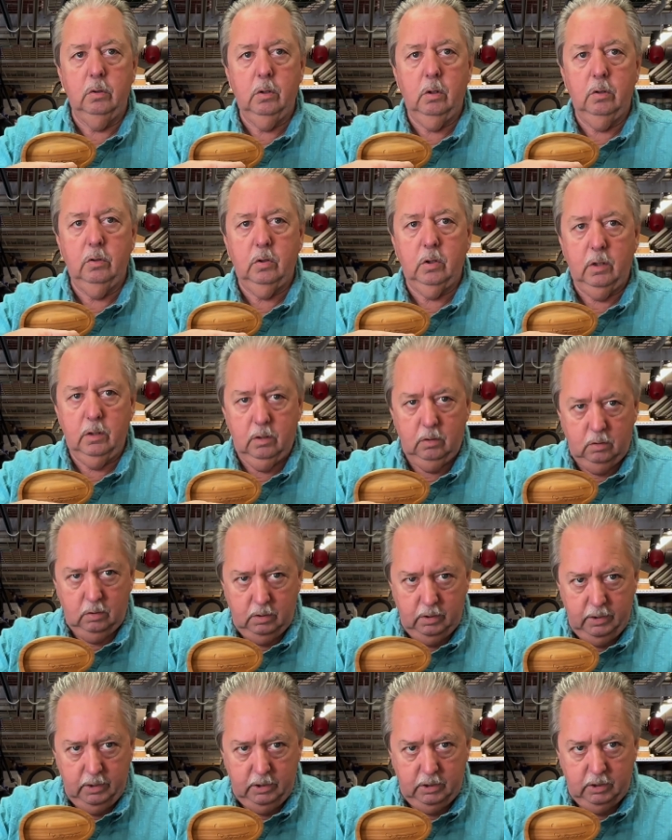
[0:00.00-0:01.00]
you'll notice on
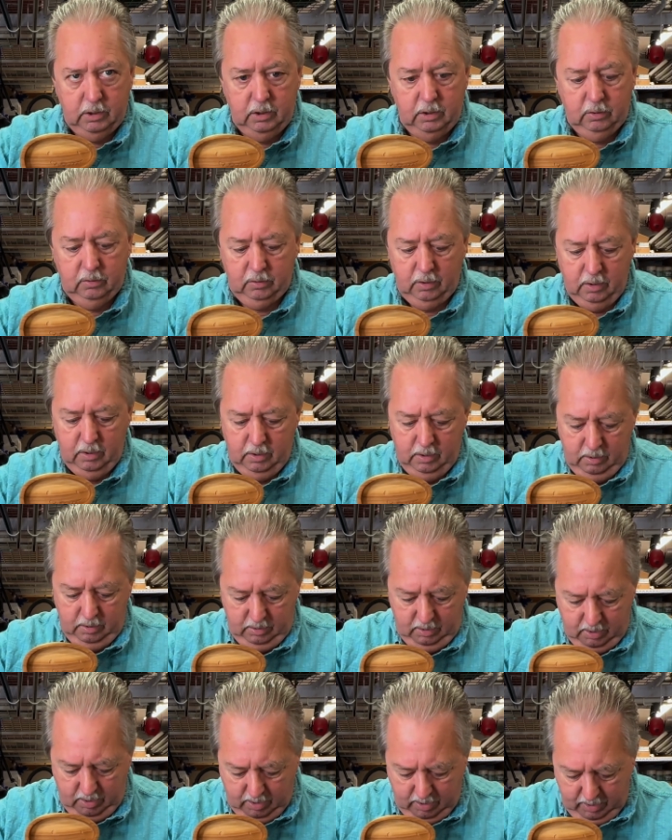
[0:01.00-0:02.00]
this dish is
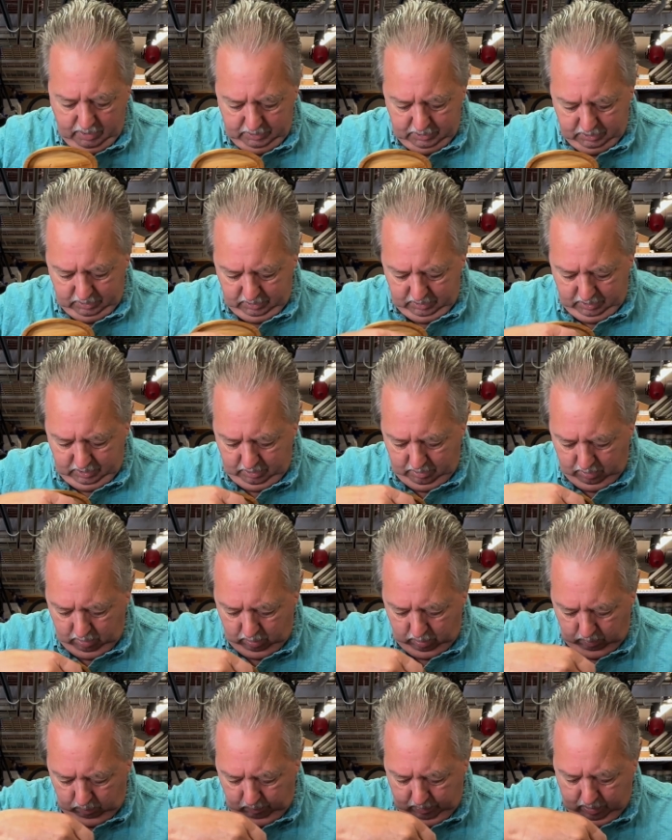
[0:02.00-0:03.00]
the edges
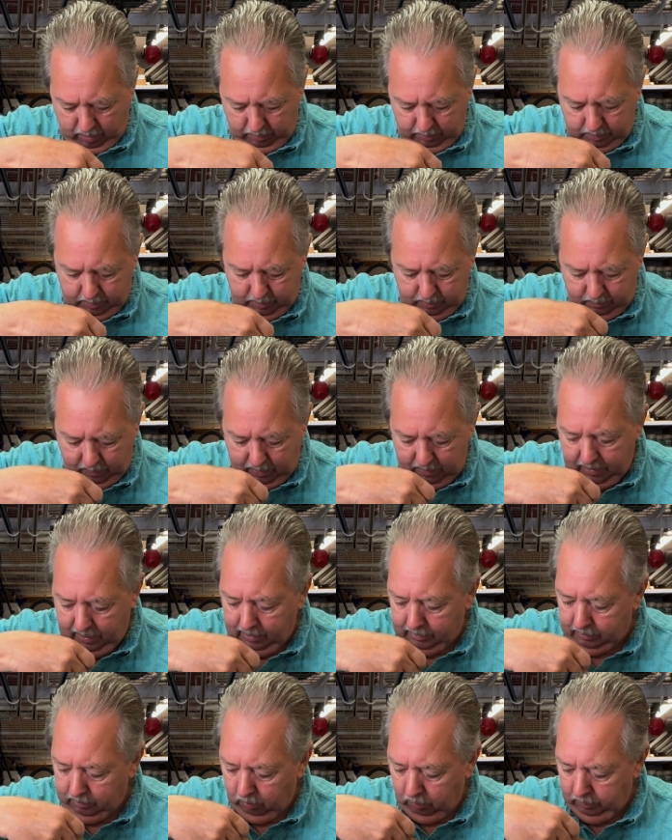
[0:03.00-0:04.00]
here are rounded, and
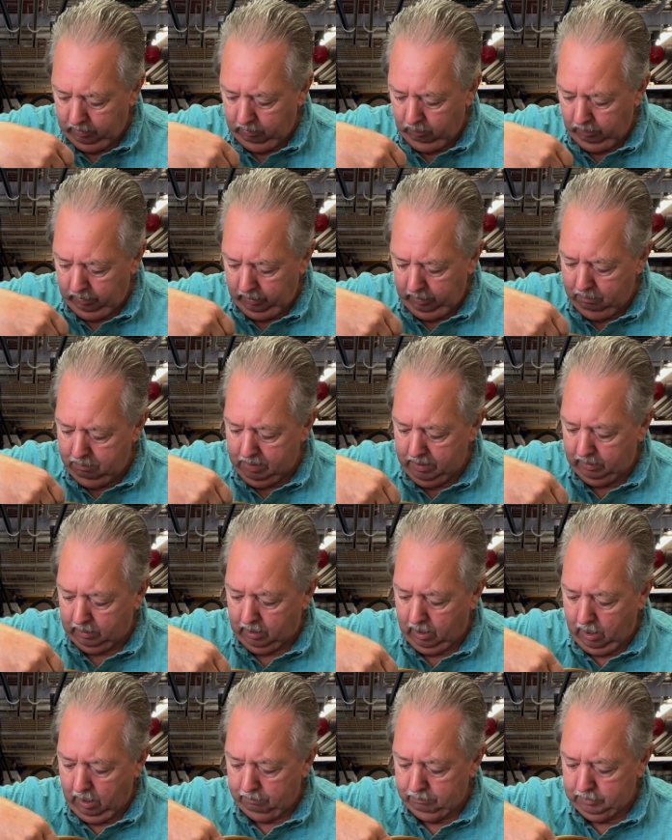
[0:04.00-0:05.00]
that can only really be
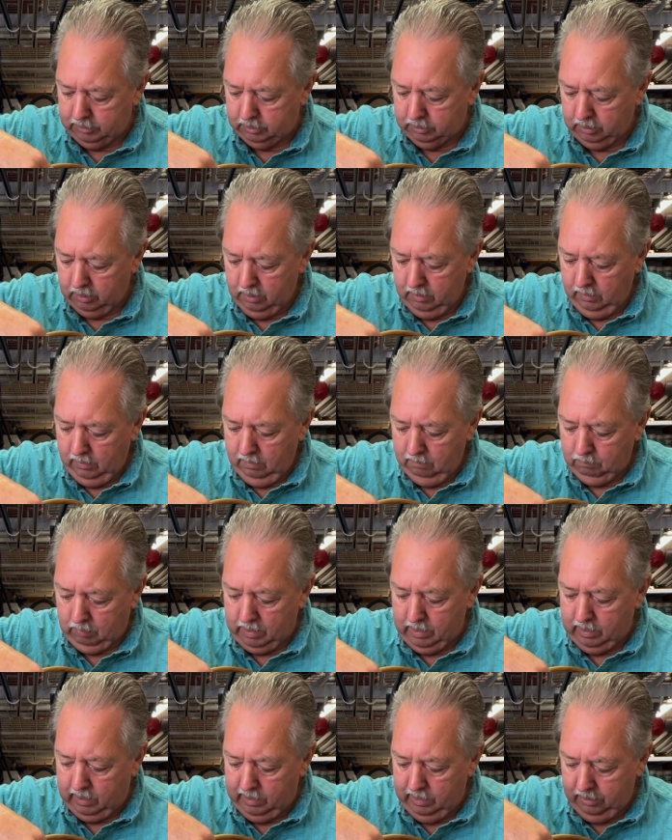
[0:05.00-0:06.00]
accomplished
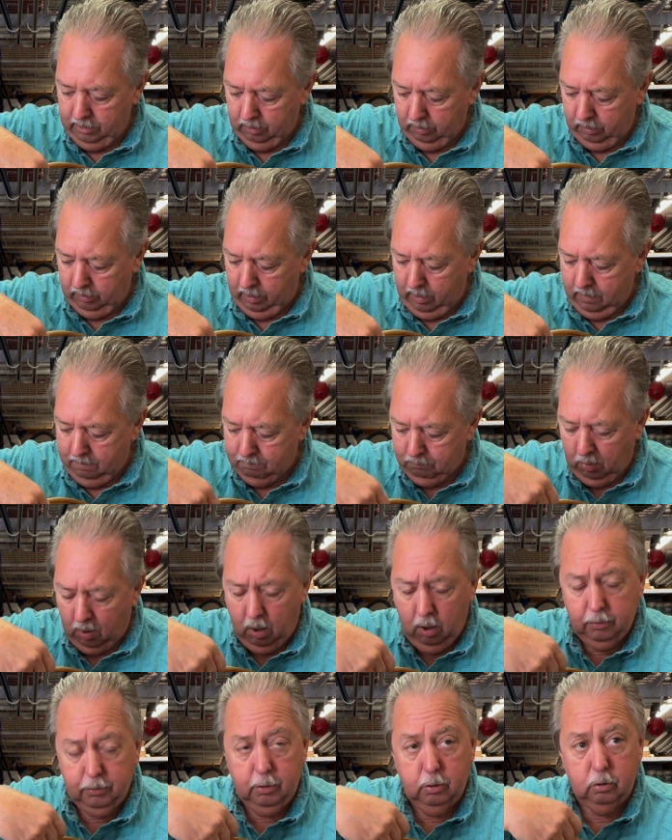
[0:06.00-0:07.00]
by either a
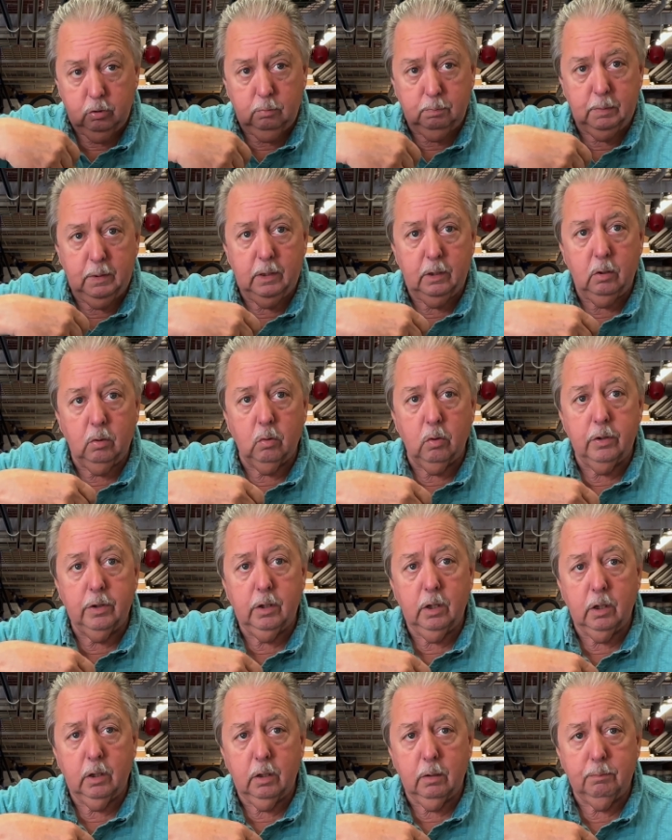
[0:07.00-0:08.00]
ball nose bit or
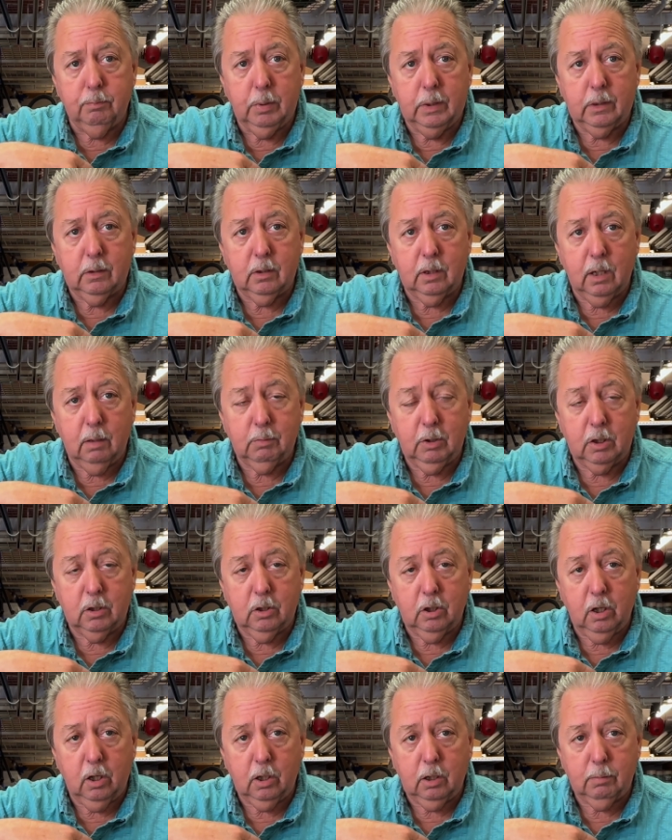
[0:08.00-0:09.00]
the other bit that I'm
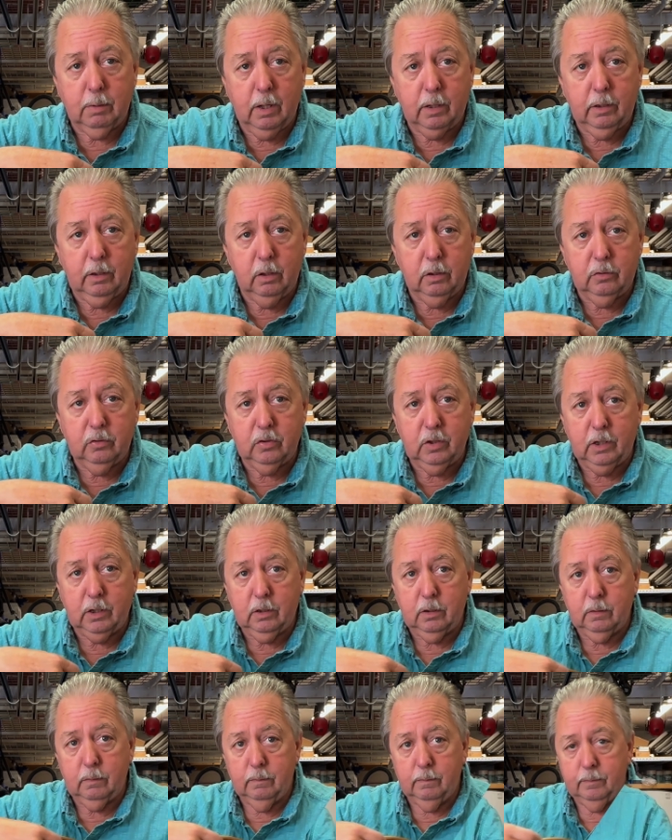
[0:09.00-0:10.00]
going to talk about here in a
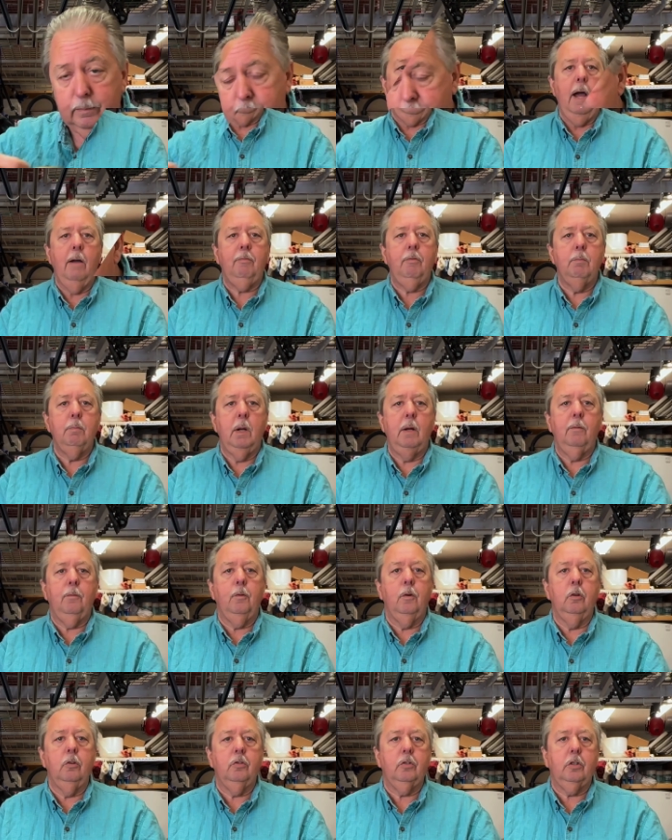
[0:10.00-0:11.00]
second. After my
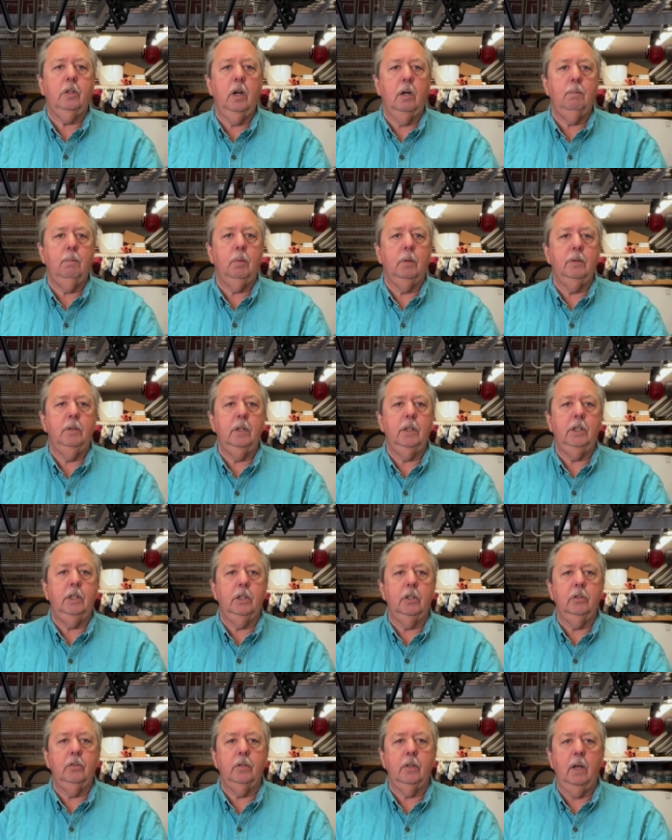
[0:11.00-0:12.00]
first couple
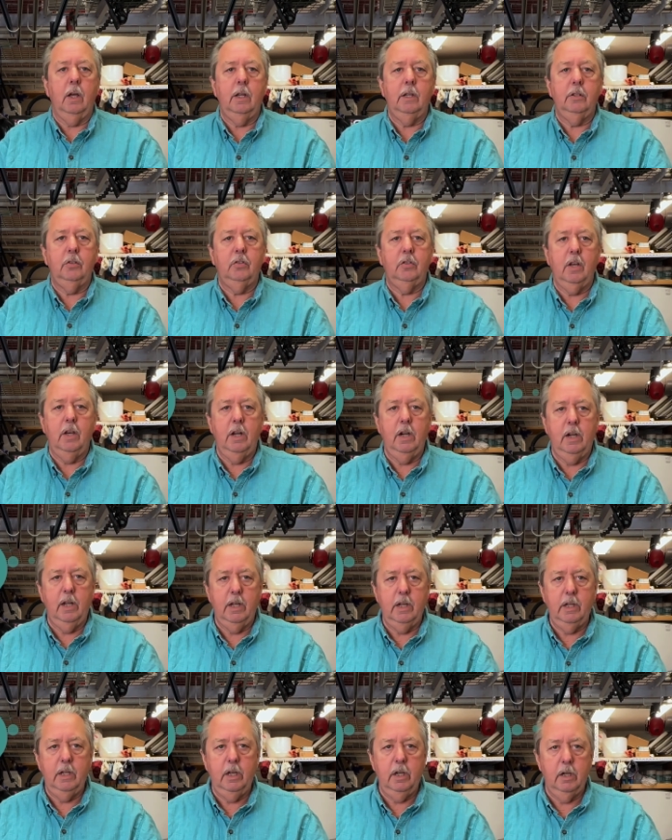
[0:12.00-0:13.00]
dishes, I decided
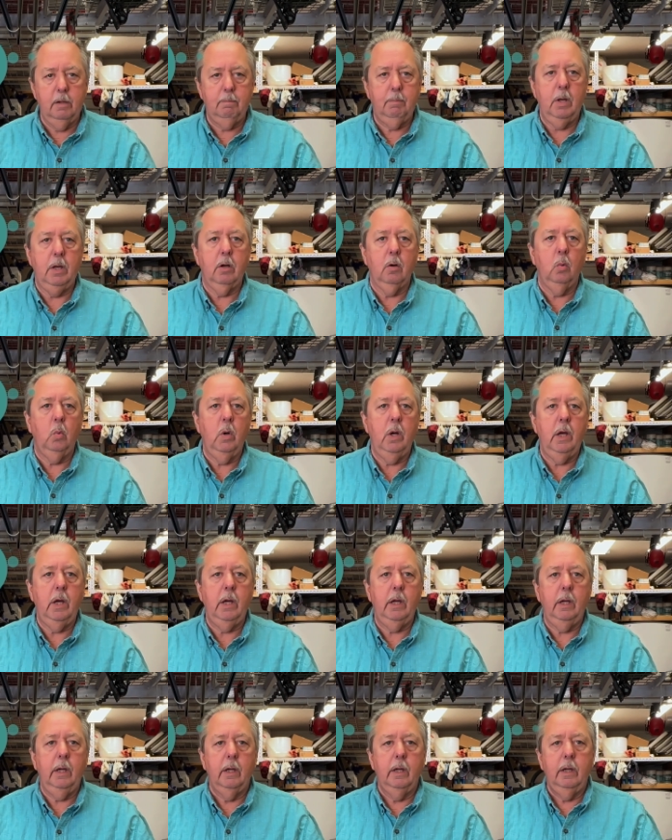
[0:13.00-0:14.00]
I needed a better
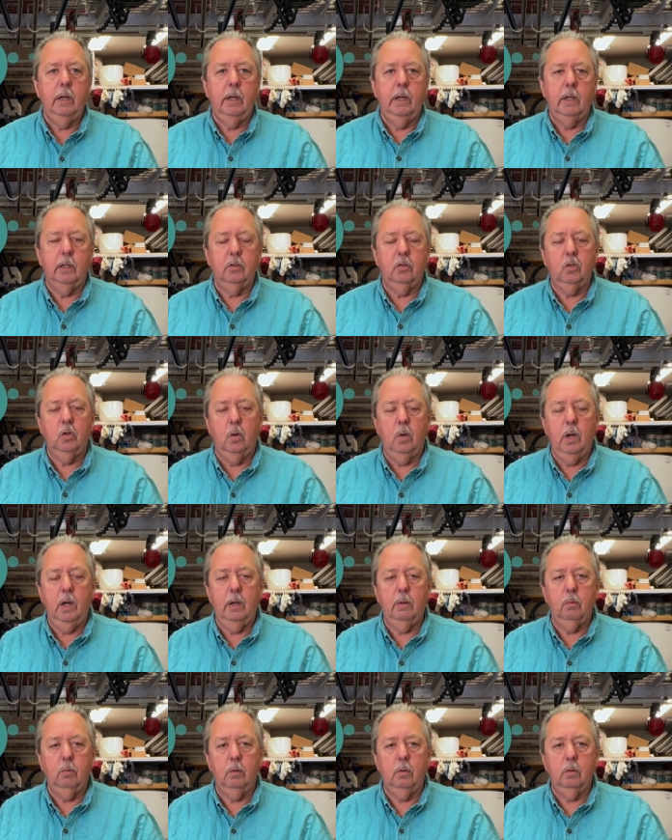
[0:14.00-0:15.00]
way, and so
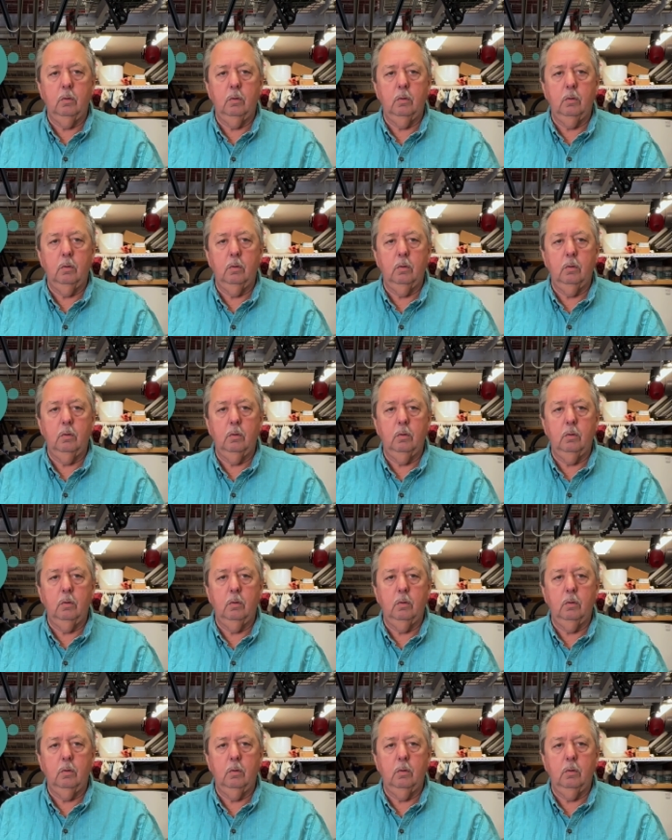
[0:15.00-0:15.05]
I